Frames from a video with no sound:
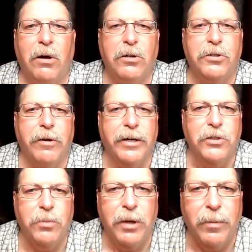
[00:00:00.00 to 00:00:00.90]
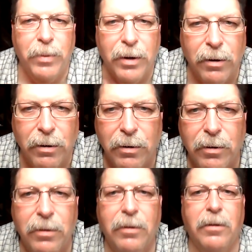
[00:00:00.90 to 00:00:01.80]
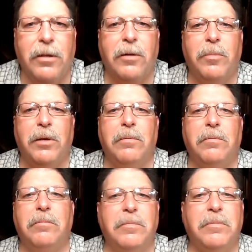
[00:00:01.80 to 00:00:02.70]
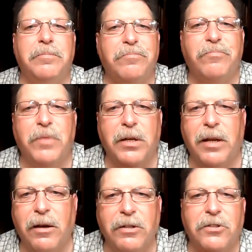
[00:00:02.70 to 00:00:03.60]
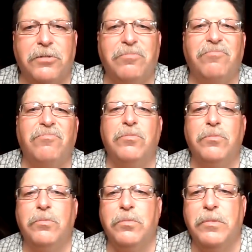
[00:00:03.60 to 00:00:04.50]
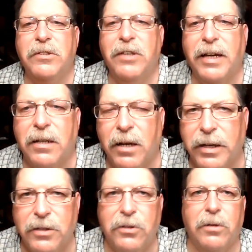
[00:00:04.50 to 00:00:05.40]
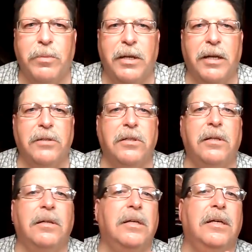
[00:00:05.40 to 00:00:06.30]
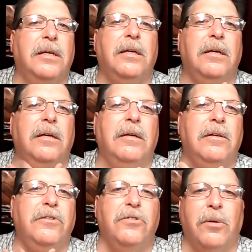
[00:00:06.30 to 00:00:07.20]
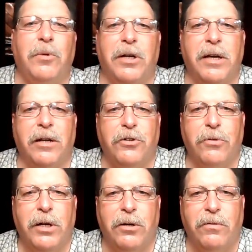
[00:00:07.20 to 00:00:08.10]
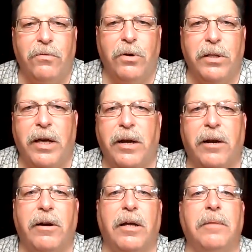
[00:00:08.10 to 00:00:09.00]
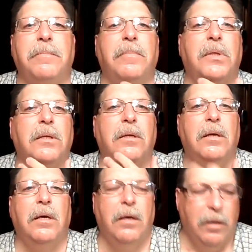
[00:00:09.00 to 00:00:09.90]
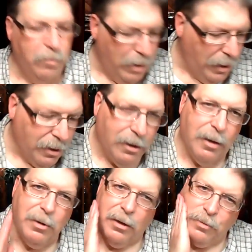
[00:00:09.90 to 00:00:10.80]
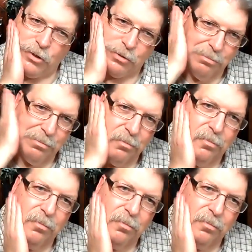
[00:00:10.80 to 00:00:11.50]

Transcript: my dog scratched me up here a little bit, and now it's acting like it's going to be nasty. So I'm going to kind of try to avoid that area. But I'm just,